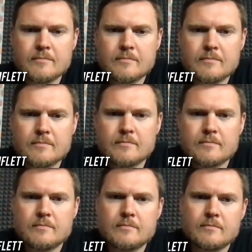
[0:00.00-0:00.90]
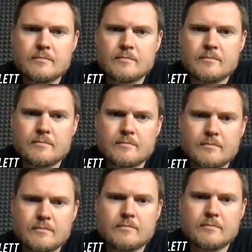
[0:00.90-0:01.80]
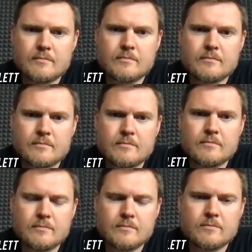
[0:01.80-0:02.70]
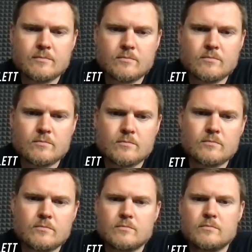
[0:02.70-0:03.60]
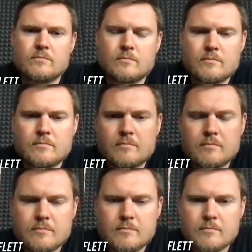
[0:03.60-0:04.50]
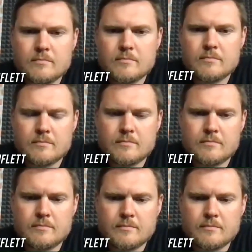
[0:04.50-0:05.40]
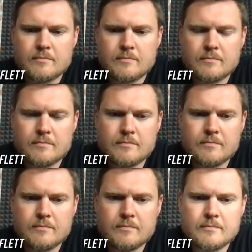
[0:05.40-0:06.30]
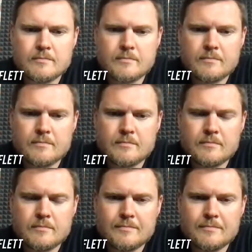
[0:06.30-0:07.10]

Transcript: (not speaking)